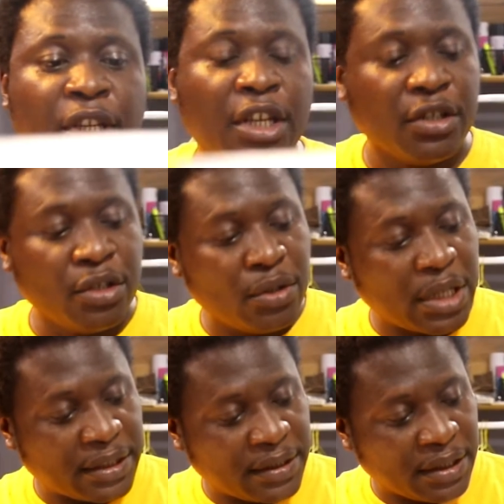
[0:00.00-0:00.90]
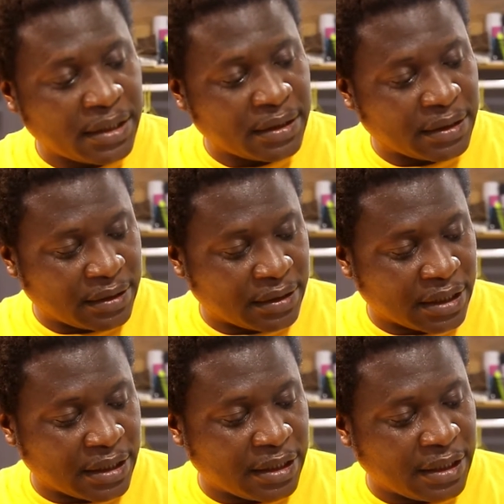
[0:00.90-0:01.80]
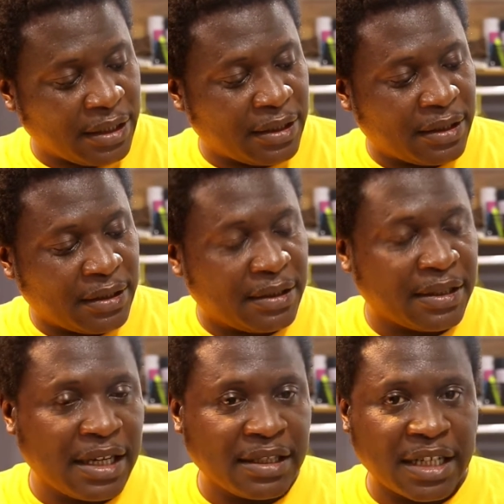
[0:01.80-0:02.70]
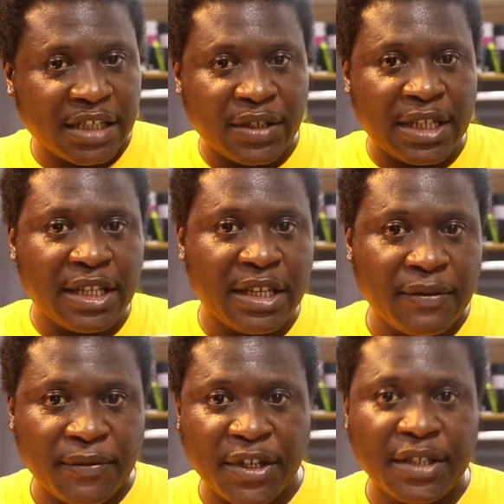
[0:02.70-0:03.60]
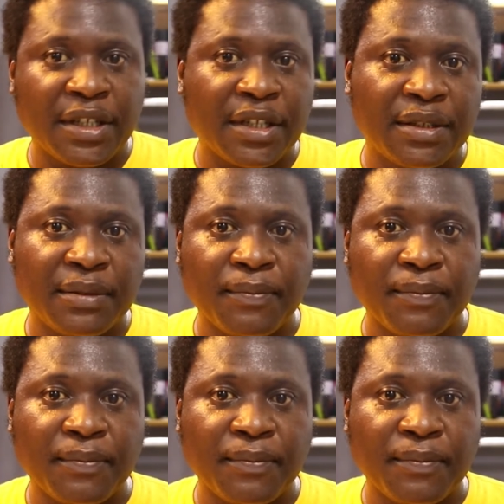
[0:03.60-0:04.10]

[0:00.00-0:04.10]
You are seeing the design. The design is actually inverted,